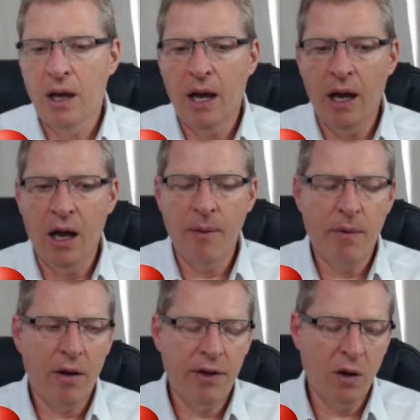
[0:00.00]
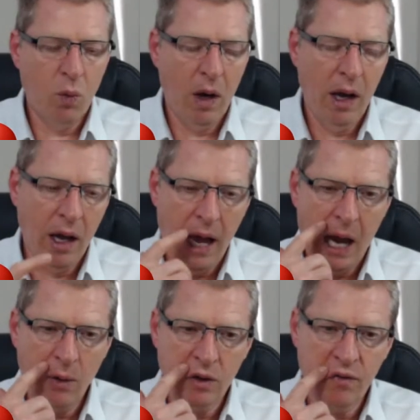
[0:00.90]
I think
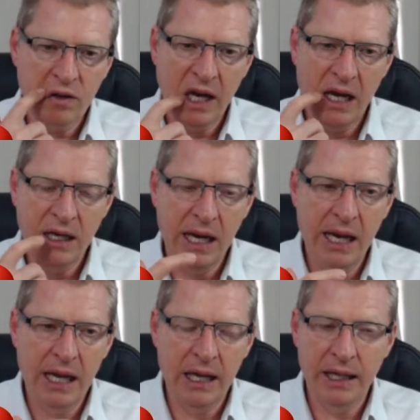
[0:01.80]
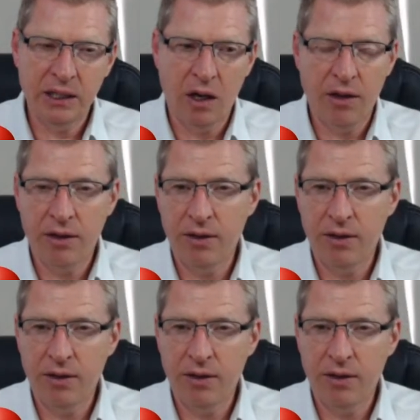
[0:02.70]
out of 10 years, I